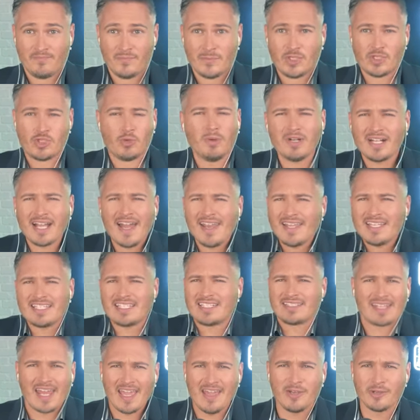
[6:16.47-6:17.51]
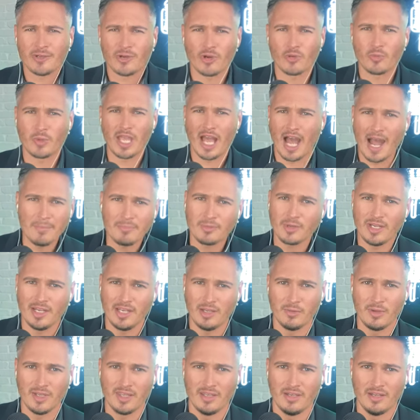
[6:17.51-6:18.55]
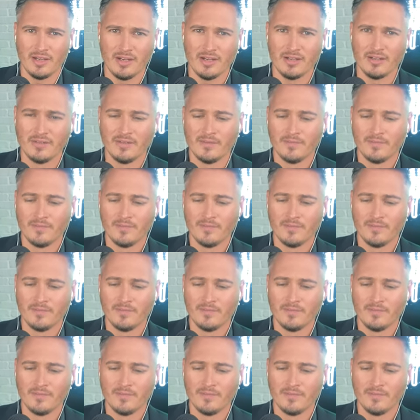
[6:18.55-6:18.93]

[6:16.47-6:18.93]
So what kind of standard are we operating with here?